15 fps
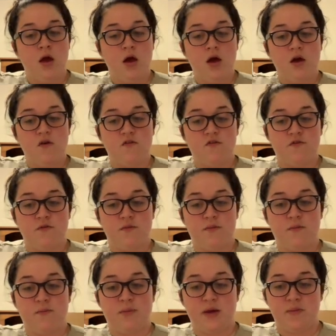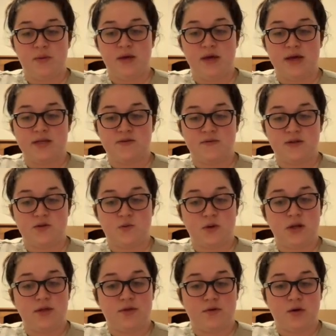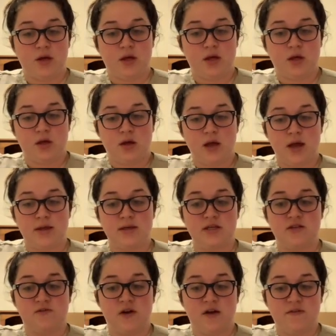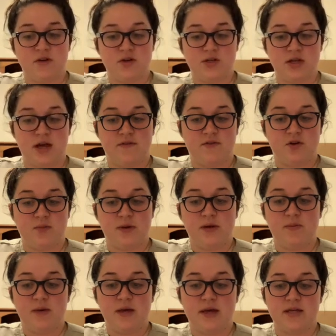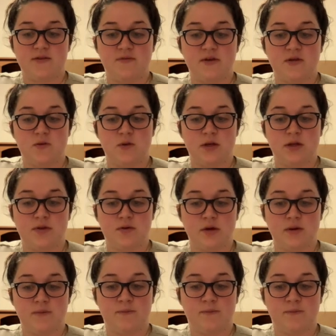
of PPSV23 at least 5 years after PPSV23.